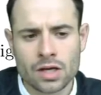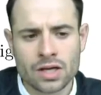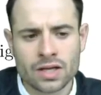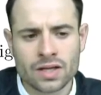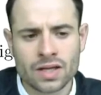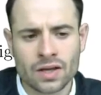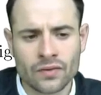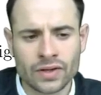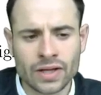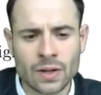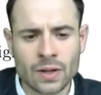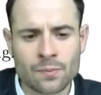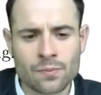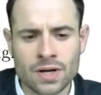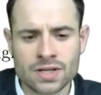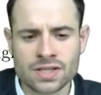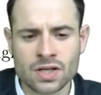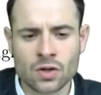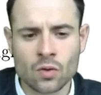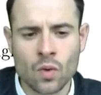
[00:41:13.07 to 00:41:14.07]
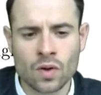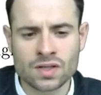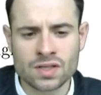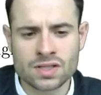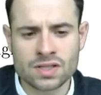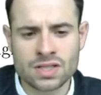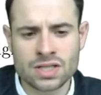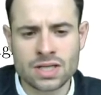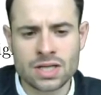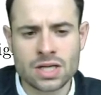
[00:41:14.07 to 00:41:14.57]
Given that price and
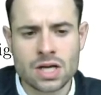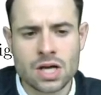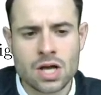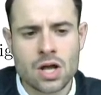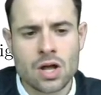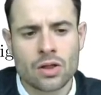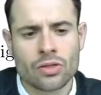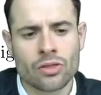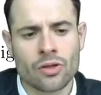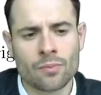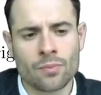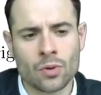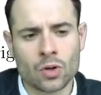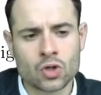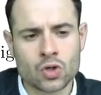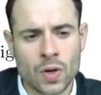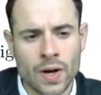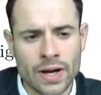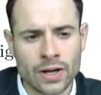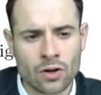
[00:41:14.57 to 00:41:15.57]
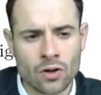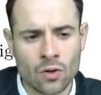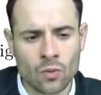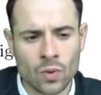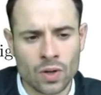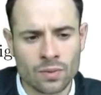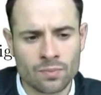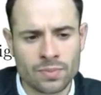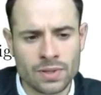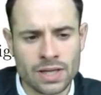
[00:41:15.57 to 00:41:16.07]
quantity, the blue triangle
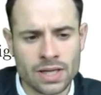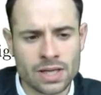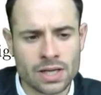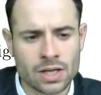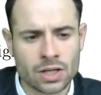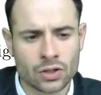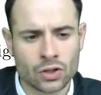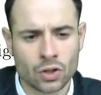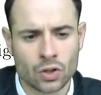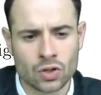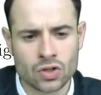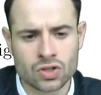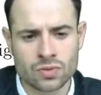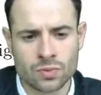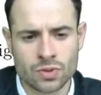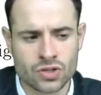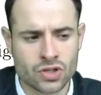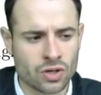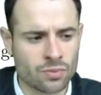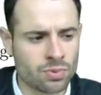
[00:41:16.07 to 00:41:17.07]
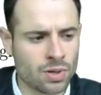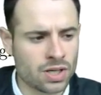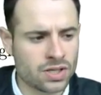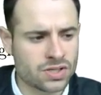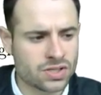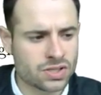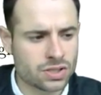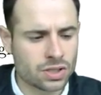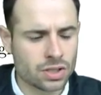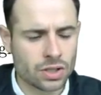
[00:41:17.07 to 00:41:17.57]
will be the consumer
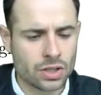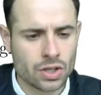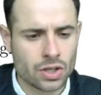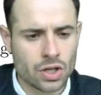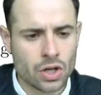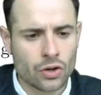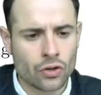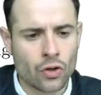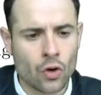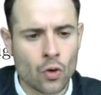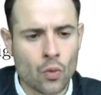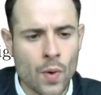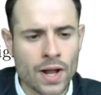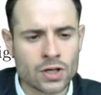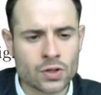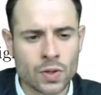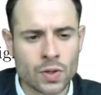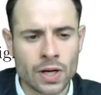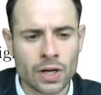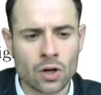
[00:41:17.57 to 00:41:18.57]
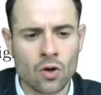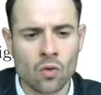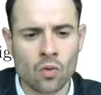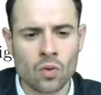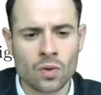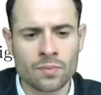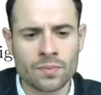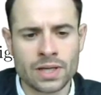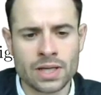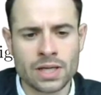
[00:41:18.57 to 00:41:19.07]
surplus. The red triangle will
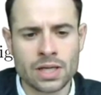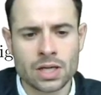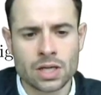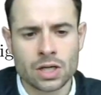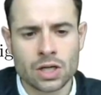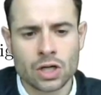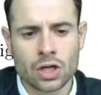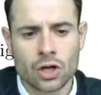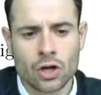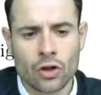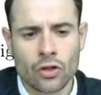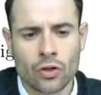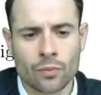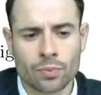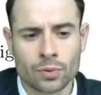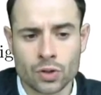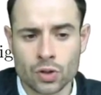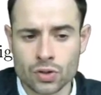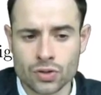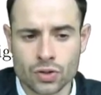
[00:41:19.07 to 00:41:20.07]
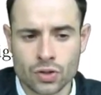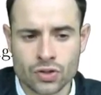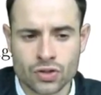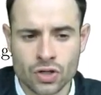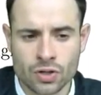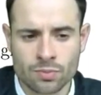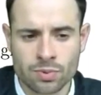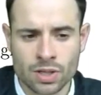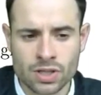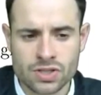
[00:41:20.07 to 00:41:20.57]
be the producer
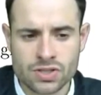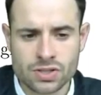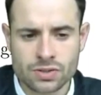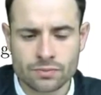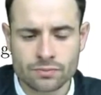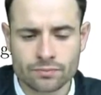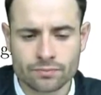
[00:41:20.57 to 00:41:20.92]
surplus.